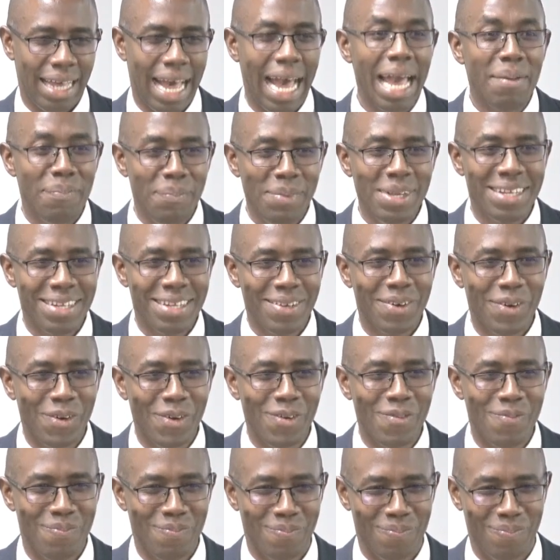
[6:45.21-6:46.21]
I missed
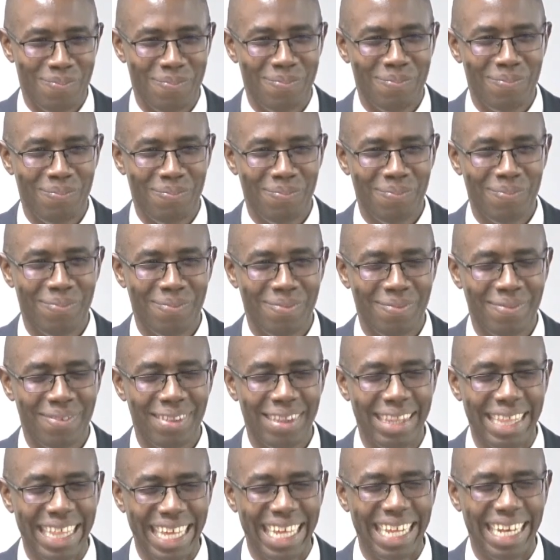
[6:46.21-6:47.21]
home
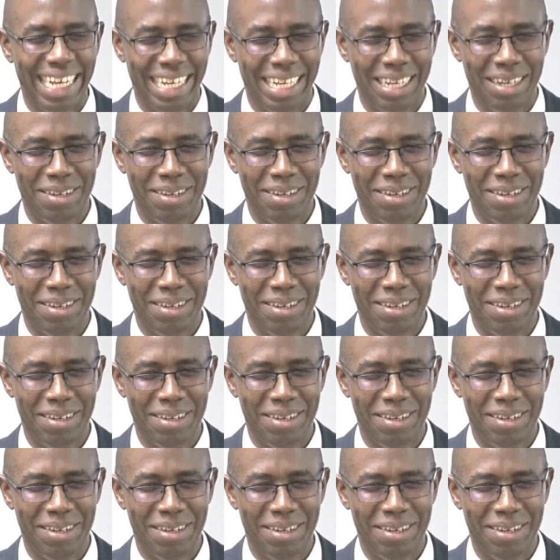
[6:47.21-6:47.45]
then.